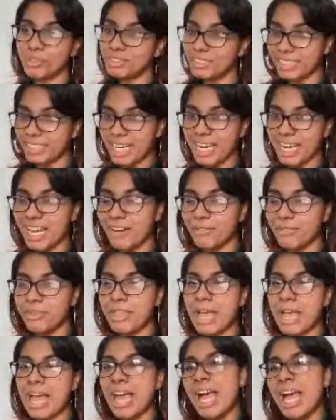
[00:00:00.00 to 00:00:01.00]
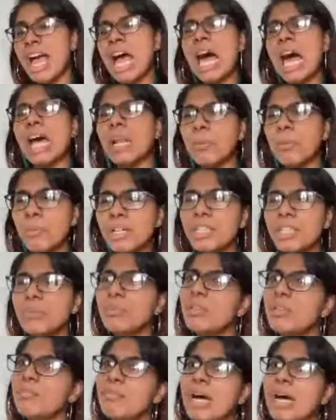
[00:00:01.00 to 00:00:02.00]
day out there. And I want
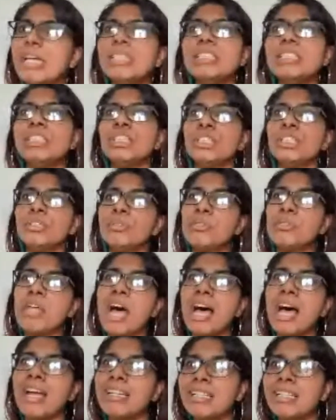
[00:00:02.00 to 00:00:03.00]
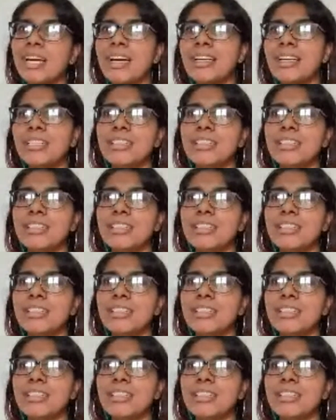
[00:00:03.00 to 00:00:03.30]
to remind you that